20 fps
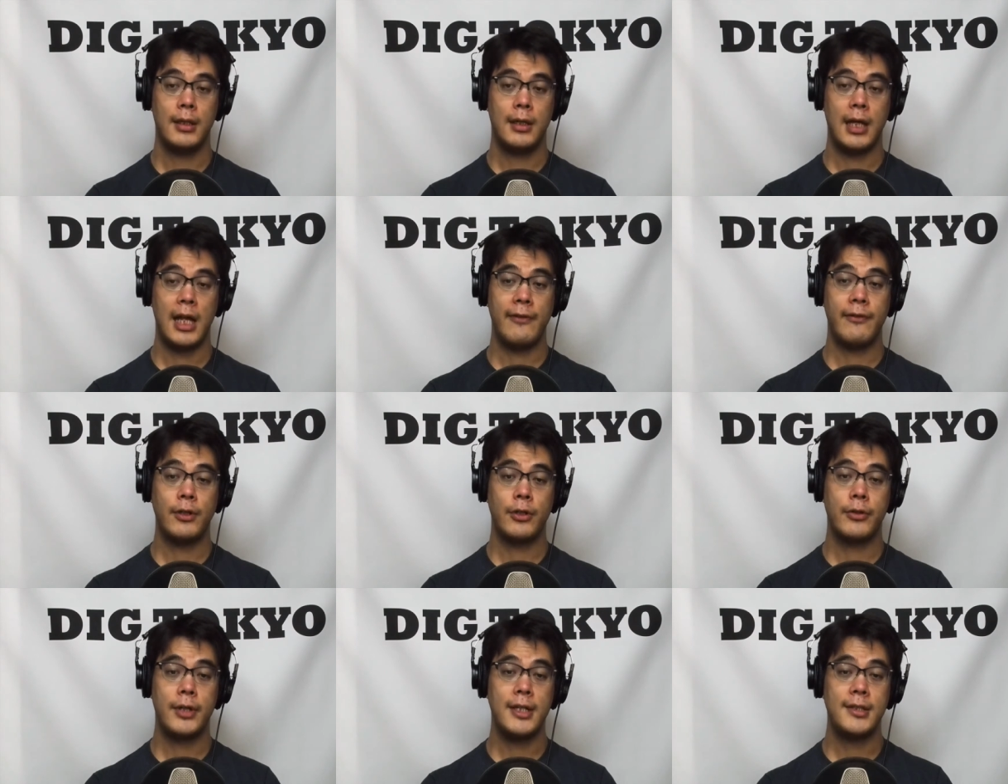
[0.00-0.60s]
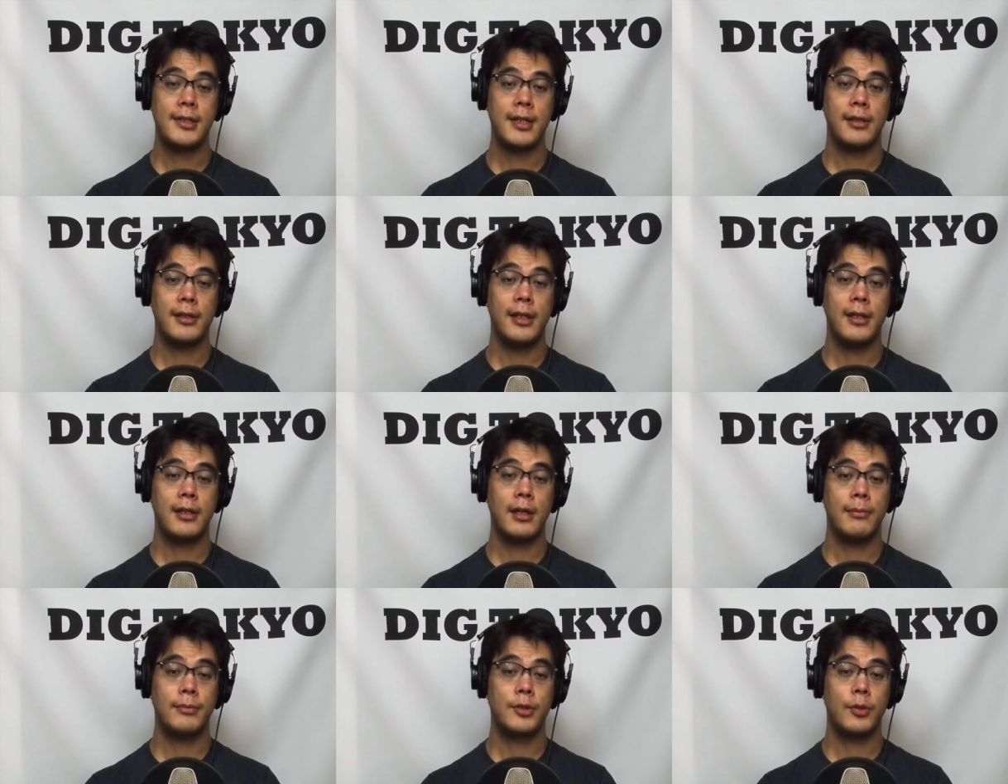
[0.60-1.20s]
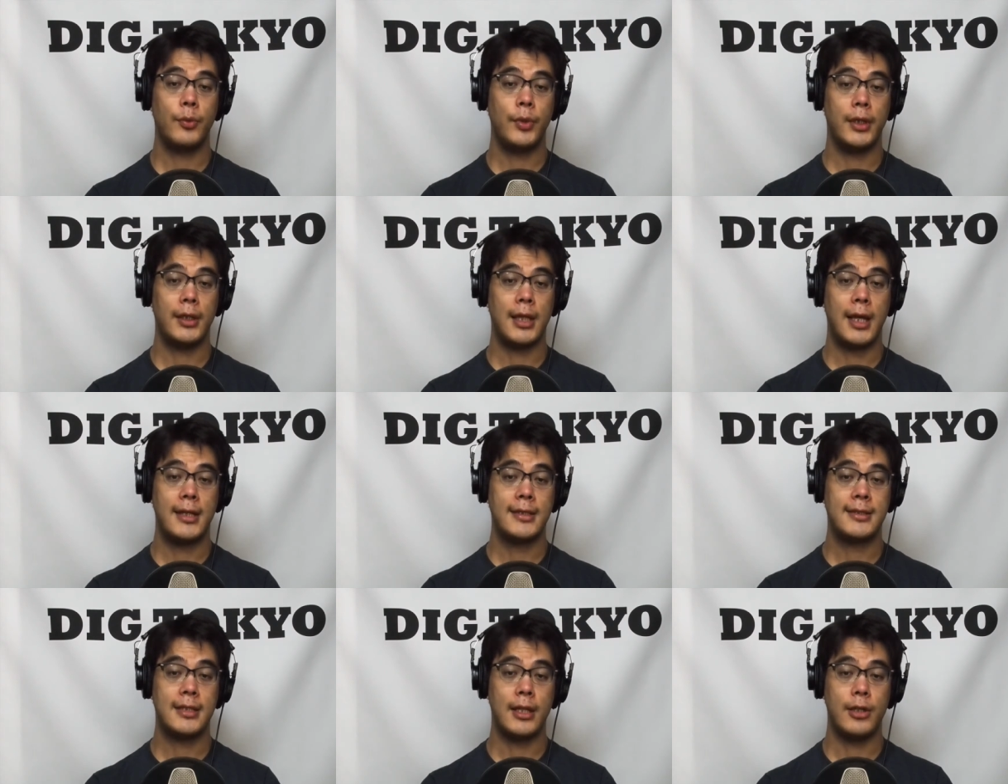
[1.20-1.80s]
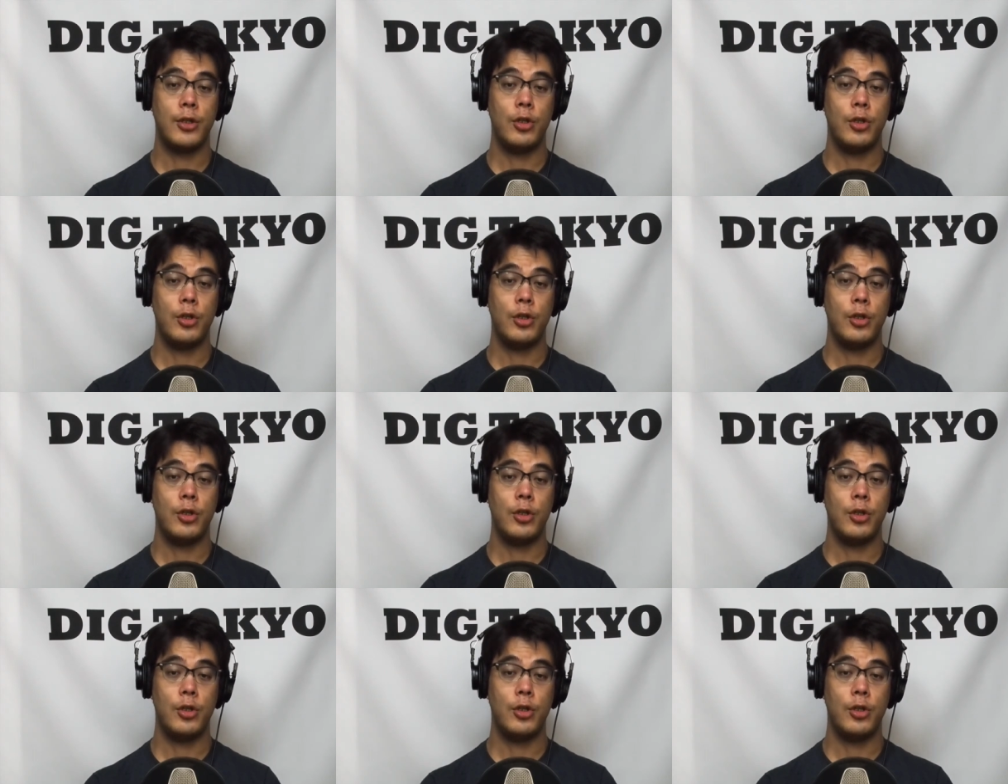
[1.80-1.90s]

I've increasingly come to realize that